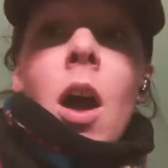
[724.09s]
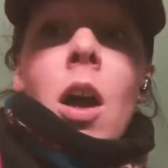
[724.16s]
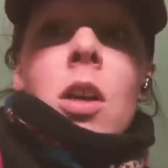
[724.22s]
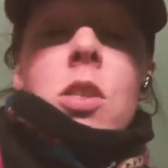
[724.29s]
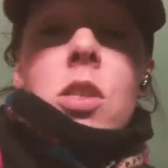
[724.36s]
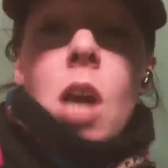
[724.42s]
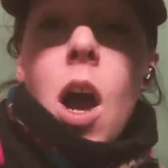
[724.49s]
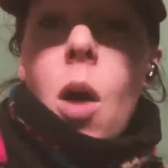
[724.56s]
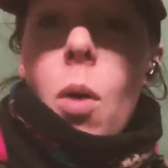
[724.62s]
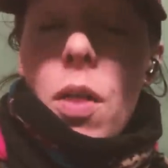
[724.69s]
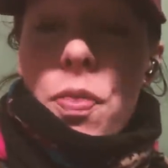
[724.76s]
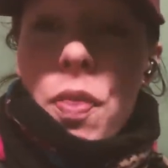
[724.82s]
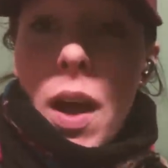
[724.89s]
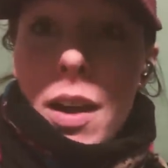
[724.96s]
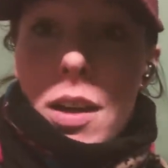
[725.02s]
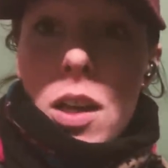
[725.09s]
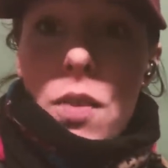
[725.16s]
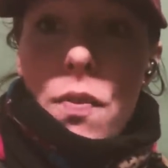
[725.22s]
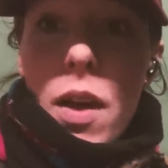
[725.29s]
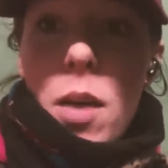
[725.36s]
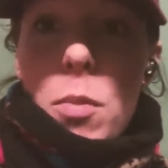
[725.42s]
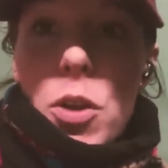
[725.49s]
So thank
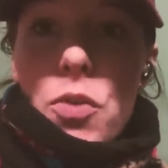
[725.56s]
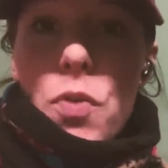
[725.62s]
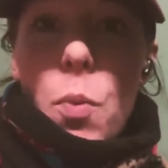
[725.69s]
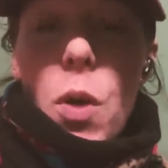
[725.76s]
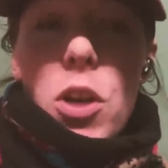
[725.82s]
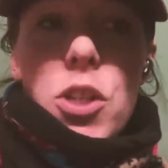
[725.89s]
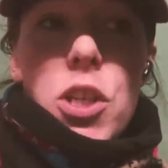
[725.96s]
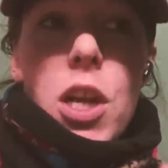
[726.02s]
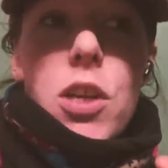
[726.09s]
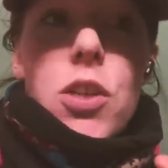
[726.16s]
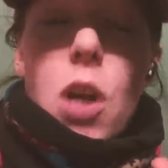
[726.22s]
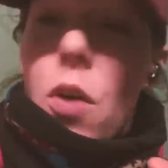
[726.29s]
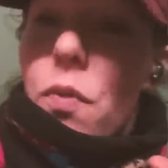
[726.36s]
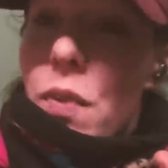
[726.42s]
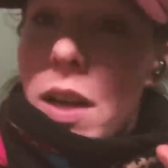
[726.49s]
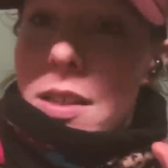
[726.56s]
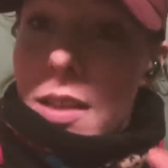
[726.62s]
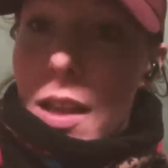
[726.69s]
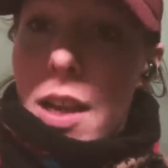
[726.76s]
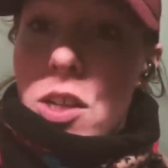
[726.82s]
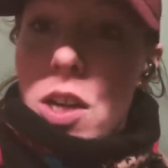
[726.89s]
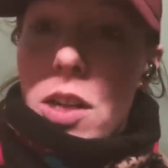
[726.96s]
you very much for watching. Don't forget to
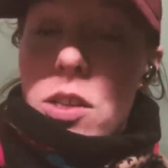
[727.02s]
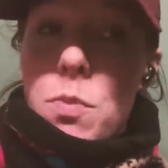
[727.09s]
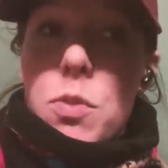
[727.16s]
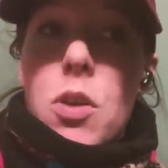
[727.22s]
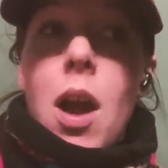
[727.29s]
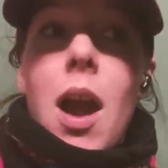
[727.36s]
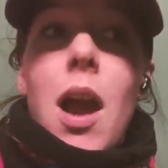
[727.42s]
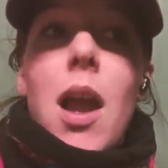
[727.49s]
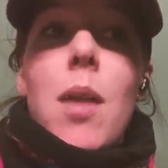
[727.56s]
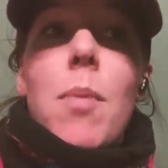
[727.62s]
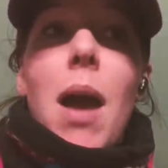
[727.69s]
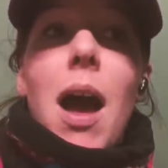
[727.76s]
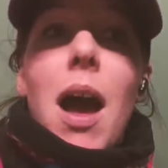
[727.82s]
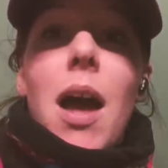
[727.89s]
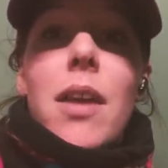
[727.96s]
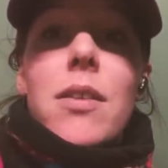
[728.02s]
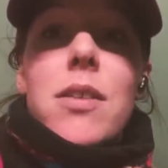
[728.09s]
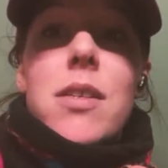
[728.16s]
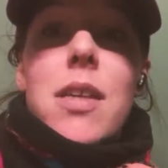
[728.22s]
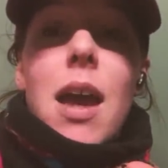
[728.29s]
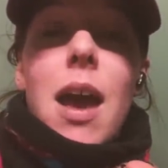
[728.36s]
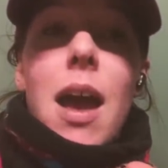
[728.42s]
like, share, subscribe.
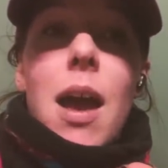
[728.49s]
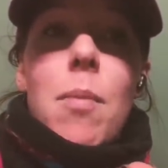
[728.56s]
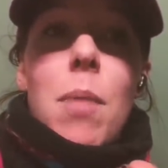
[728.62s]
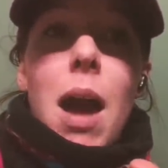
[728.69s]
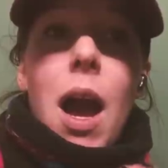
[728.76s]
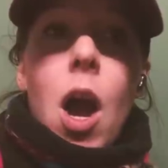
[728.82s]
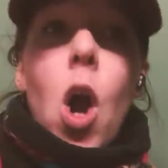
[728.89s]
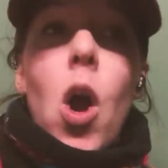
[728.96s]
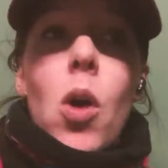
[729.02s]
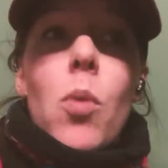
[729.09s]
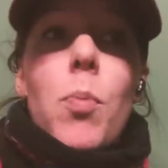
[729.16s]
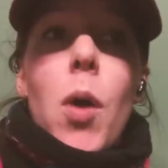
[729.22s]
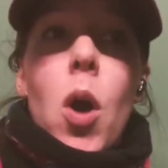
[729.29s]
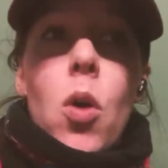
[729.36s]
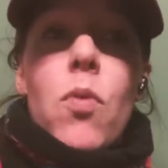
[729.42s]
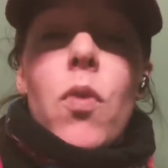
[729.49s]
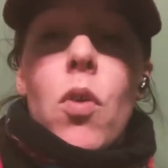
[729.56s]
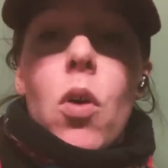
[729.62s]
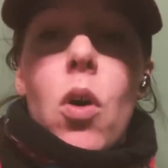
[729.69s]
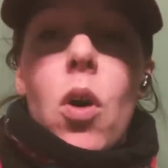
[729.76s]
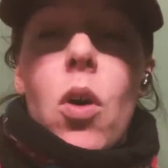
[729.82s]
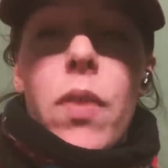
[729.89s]
And I hope
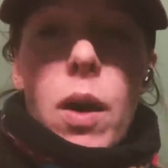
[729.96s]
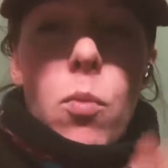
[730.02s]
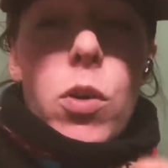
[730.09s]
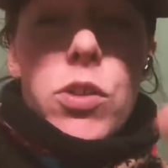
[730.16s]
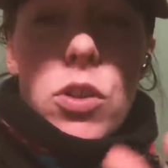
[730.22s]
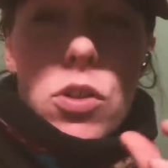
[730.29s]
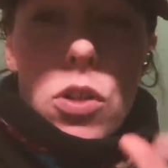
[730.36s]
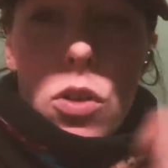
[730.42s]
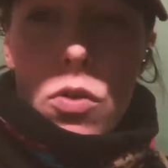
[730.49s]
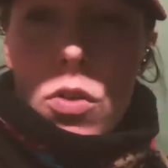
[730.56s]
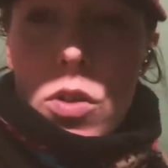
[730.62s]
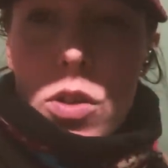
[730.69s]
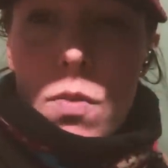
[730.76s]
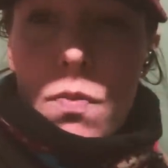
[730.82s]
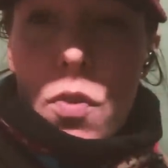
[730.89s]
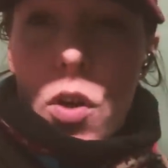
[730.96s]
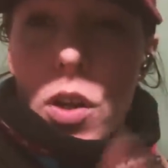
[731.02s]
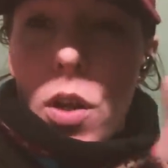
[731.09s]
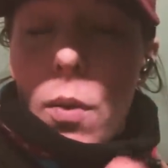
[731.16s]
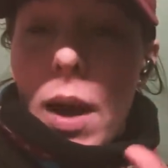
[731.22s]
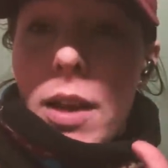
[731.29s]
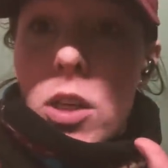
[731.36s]
overall that wasn't too gruesome for
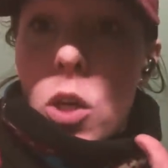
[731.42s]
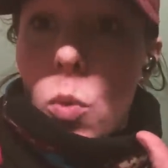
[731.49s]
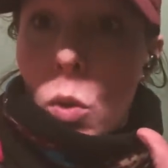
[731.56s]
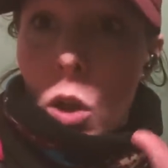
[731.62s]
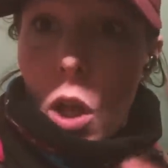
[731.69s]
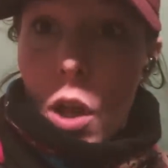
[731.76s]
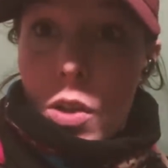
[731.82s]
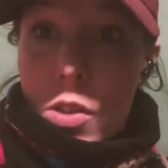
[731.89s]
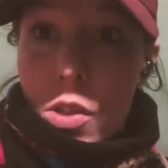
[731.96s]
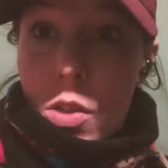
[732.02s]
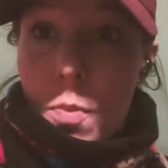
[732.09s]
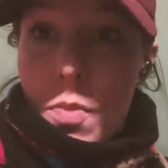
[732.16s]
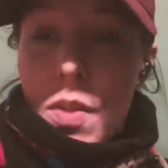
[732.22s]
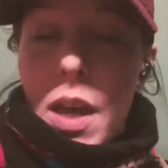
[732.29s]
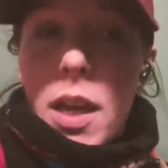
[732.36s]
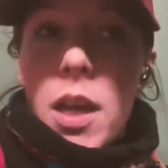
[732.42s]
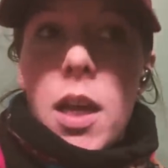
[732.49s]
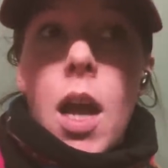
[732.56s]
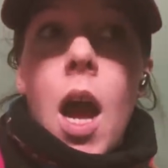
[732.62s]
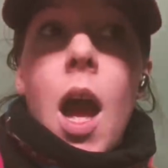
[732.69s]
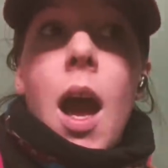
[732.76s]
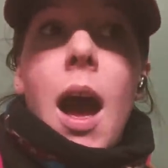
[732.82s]
you and you learned
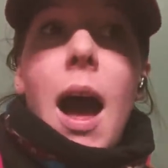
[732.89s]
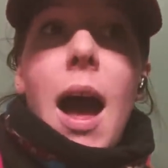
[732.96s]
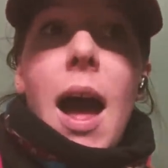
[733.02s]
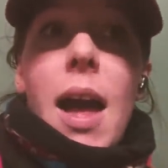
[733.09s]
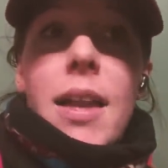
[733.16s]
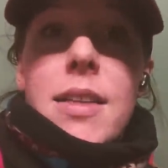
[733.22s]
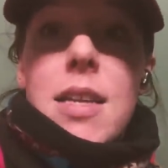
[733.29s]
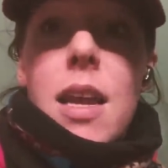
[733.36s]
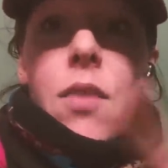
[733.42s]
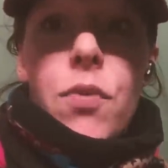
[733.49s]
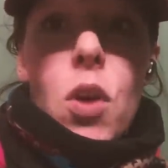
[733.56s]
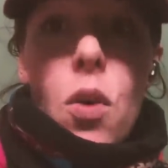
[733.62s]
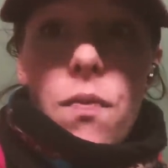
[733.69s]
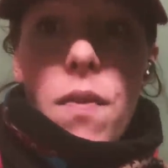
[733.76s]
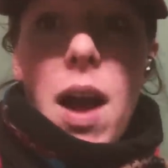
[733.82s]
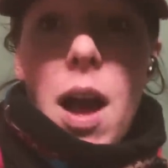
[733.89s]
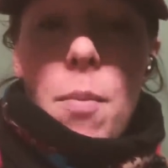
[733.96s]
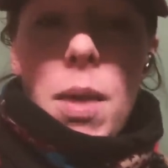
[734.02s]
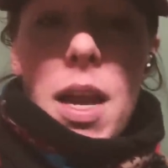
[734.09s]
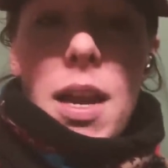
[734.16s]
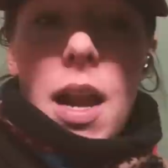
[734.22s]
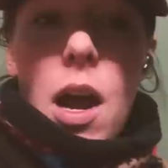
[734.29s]
something. And if you're
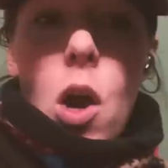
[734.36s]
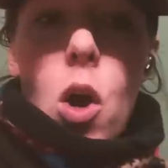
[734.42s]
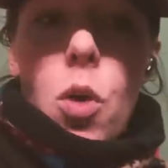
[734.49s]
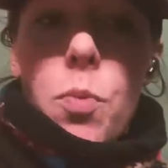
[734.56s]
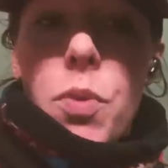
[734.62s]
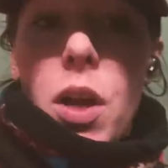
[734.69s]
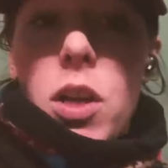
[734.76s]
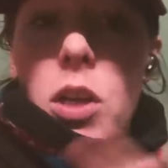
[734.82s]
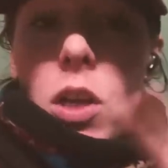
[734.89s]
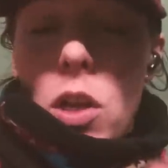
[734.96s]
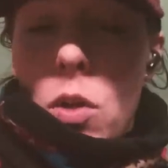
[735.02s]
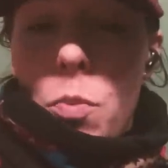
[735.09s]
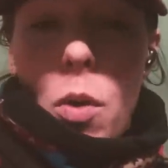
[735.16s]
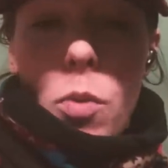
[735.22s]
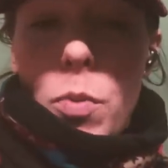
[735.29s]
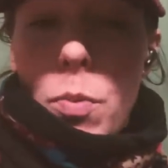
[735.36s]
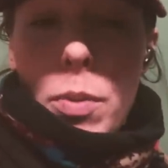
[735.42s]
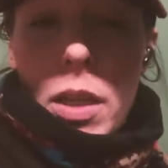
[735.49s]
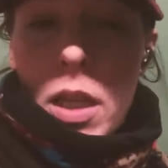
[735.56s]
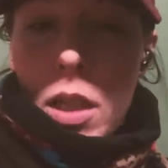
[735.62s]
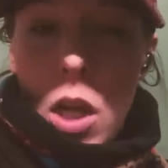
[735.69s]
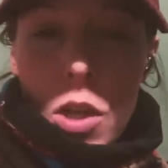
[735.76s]
farming, I hope that you
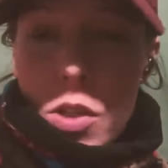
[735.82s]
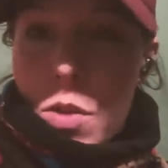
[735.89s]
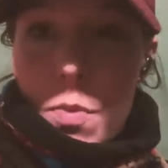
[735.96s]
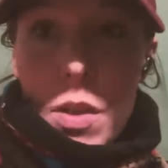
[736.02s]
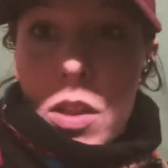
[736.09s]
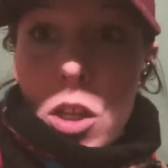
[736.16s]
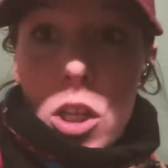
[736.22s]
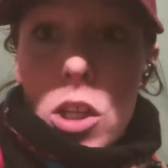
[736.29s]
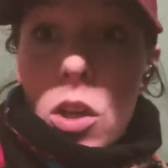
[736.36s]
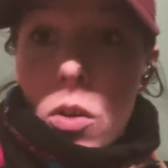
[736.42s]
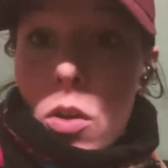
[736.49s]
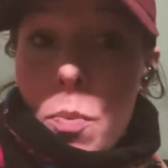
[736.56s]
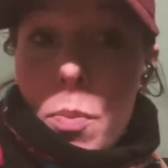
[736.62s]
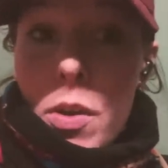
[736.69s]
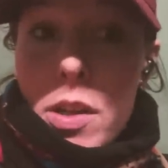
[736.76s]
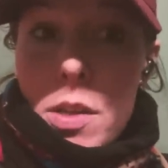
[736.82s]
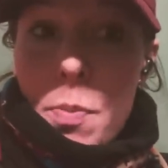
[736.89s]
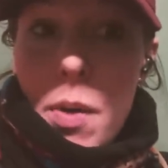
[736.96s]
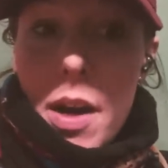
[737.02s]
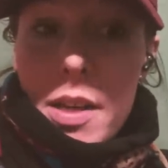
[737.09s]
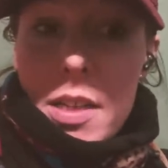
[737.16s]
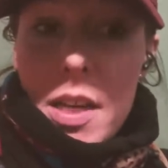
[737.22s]
probably learned something that you could put into
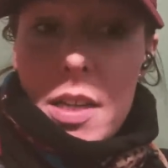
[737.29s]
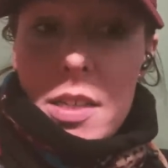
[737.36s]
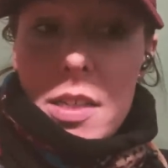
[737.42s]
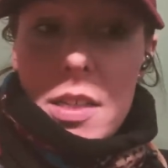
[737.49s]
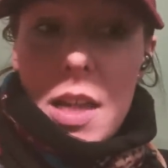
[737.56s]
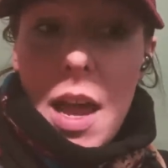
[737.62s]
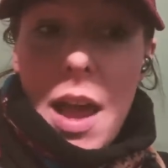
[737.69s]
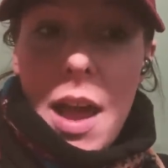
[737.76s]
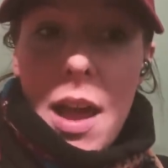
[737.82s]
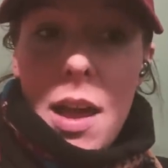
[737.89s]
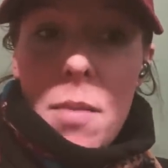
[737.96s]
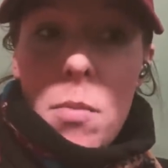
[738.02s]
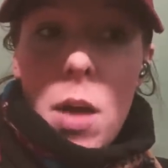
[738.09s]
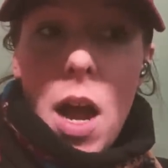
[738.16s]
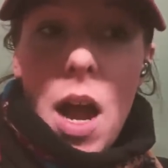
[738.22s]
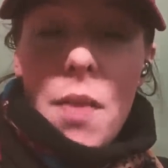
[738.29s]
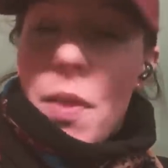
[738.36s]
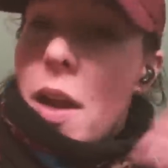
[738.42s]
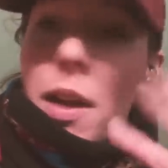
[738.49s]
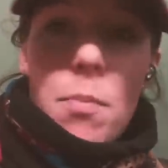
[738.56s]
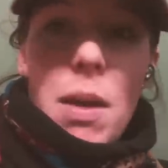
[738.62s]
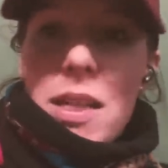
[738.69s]
practice, and
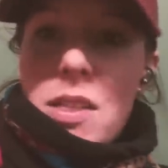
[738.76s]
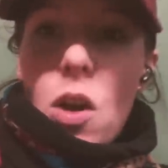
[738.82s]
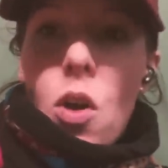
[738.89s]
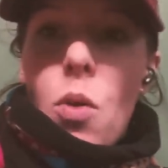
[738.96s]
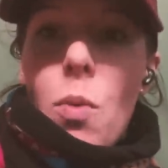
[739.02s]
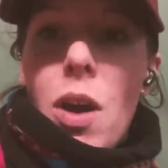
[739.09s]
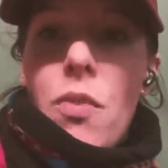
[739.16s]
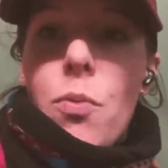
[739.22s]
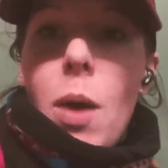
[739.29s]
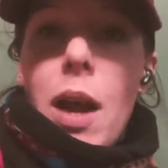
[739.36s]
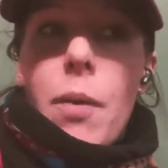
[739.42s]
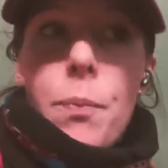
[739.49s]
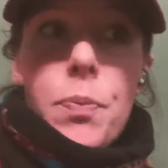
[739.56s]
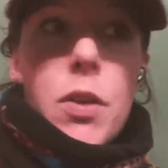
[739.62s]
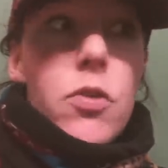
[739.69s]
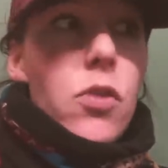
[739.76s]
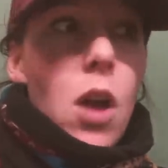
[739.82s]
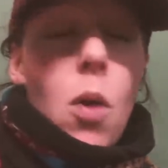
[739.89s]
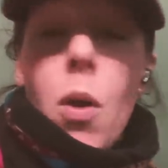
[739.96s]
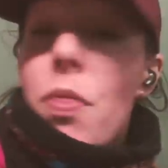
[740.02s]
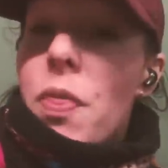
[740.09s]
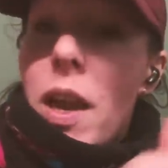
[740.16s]
then it makes it all worthwhile.
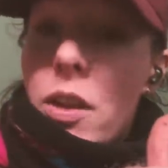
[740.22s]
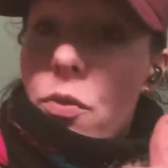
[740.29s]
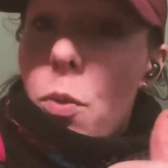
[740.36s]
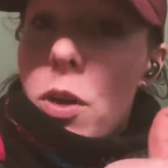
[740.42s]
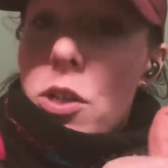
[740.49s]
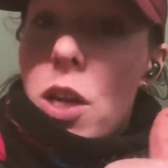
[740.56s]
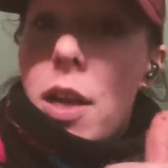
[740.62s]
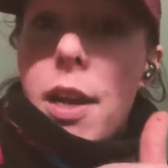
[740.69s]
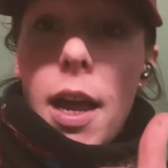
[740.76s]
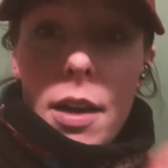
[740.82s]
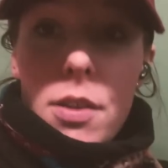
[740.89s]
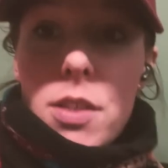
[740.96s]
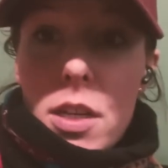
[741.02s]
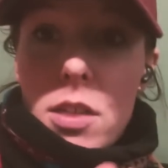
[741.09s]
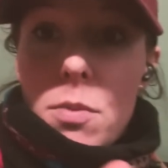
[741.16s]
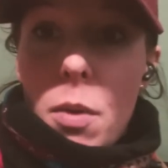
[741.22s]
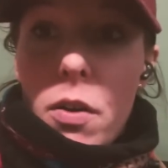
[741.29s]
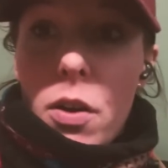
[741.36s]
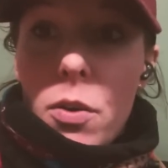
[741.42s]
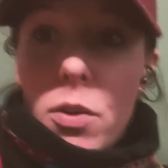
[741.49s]
So thanks for watching and I'll see you tomorrow.